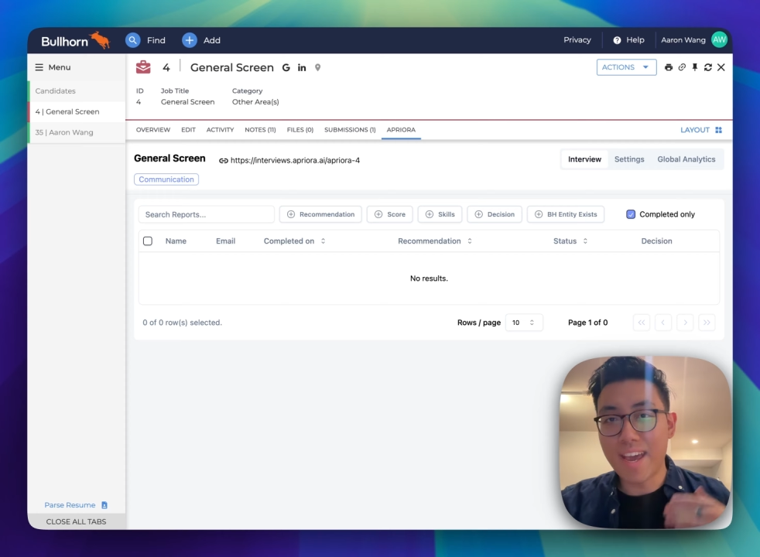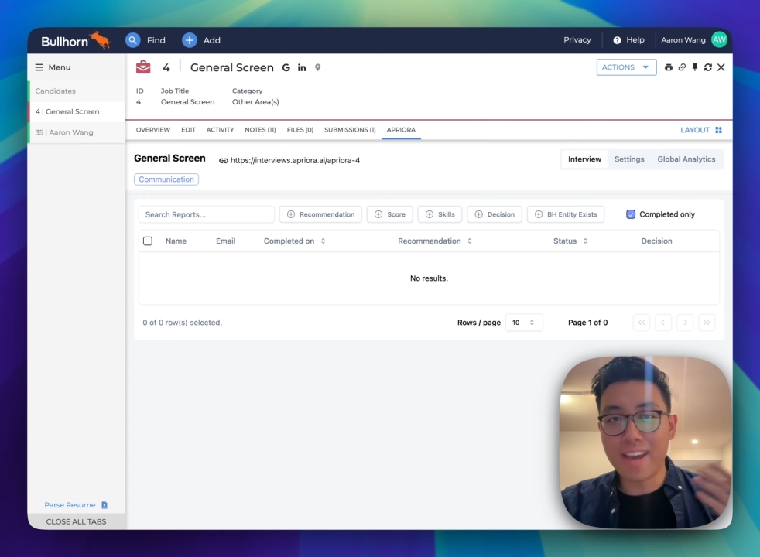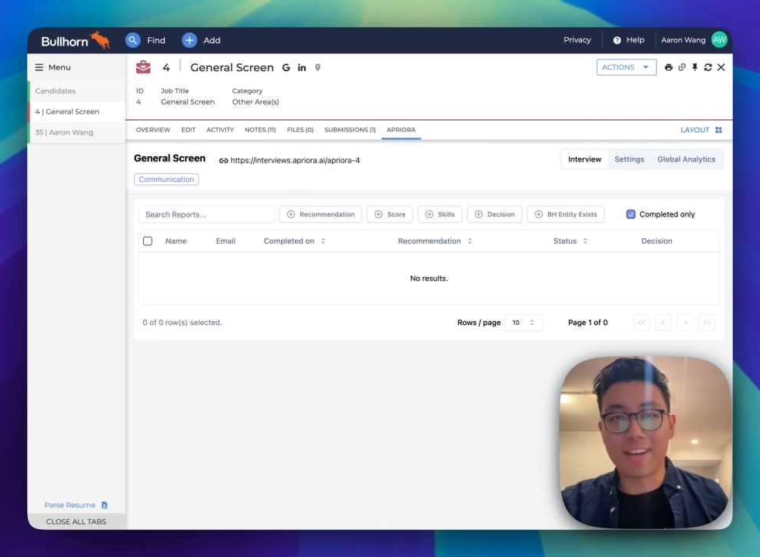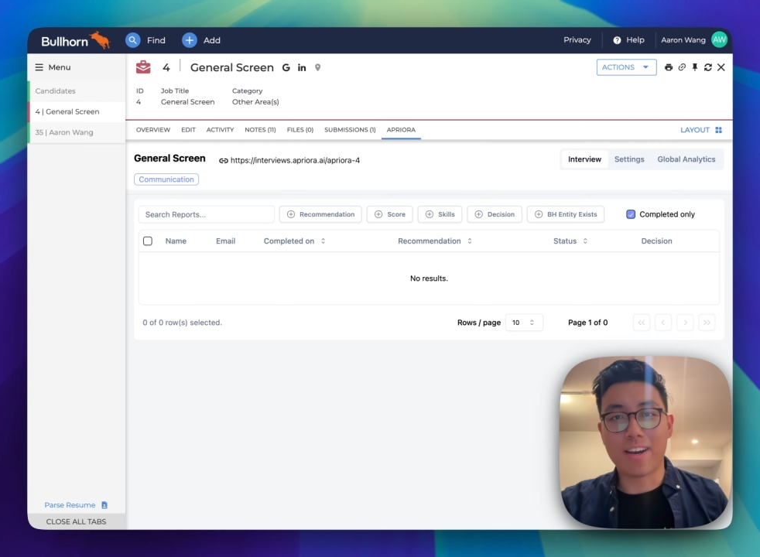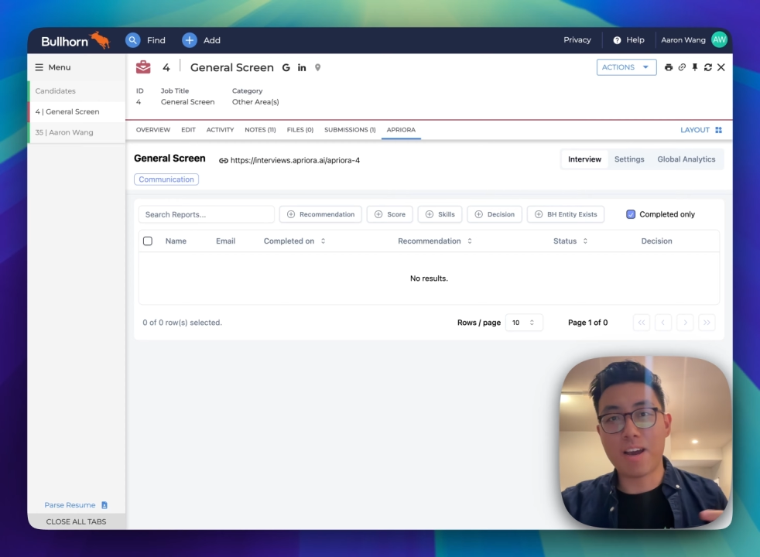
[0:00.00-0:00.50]

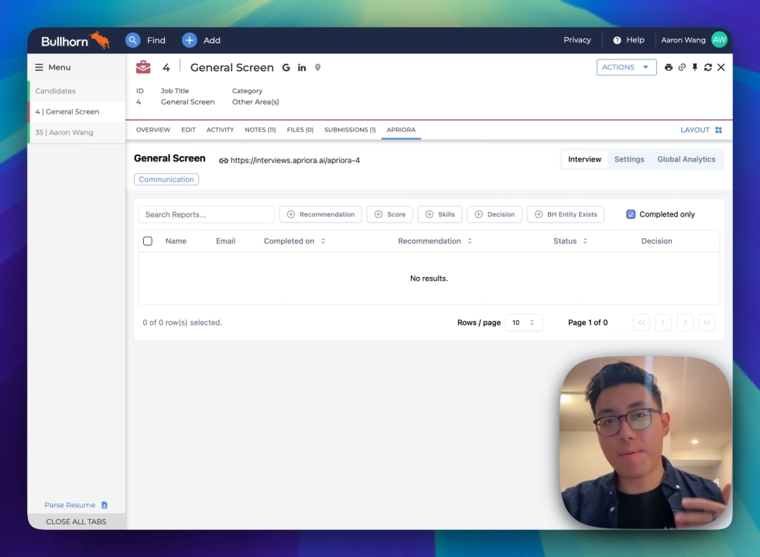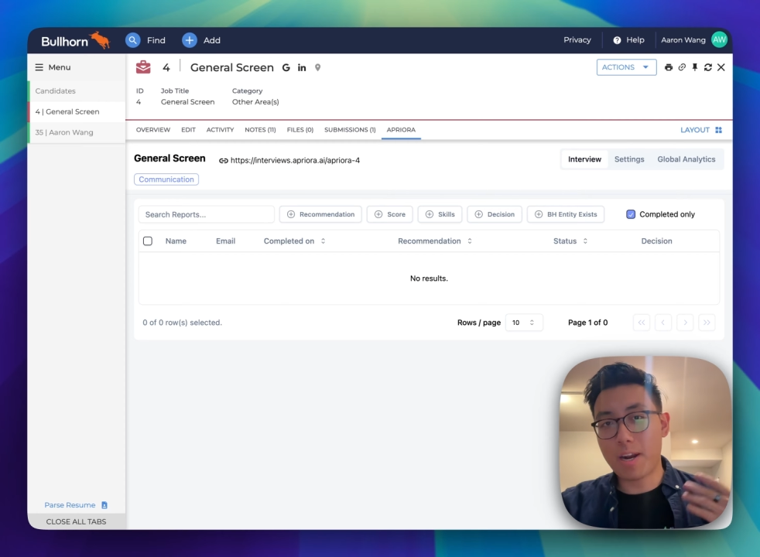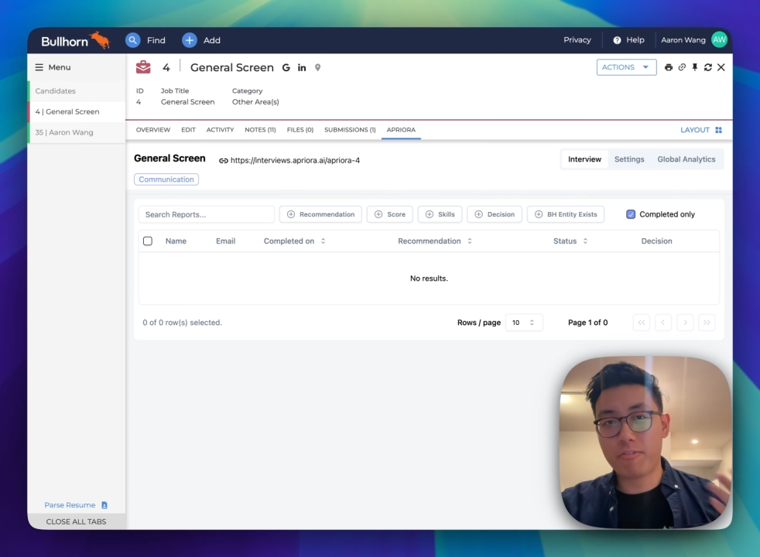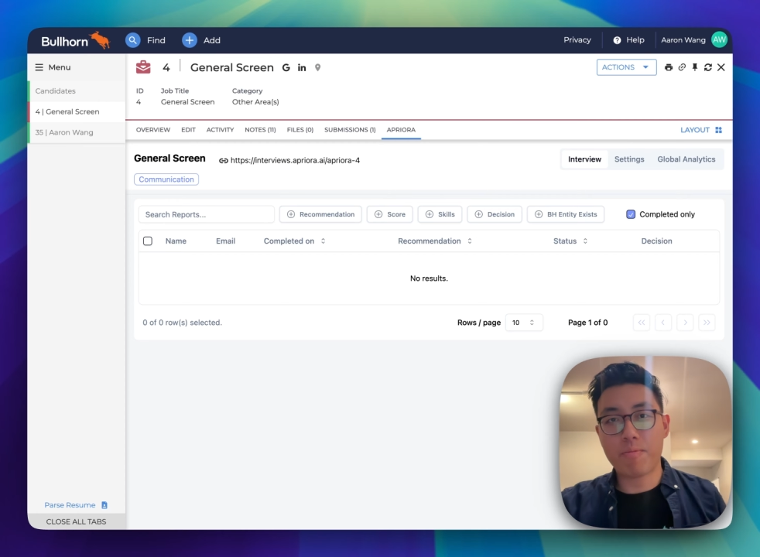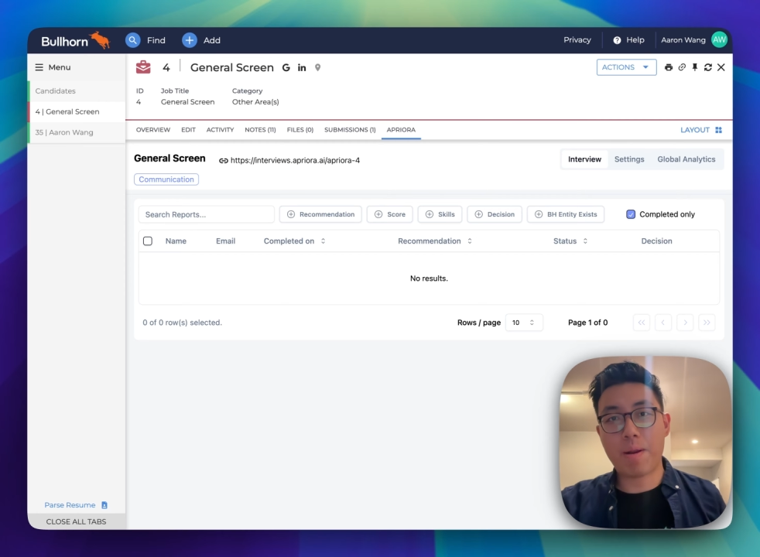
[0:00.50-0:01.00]
Hey, I'm Aaron from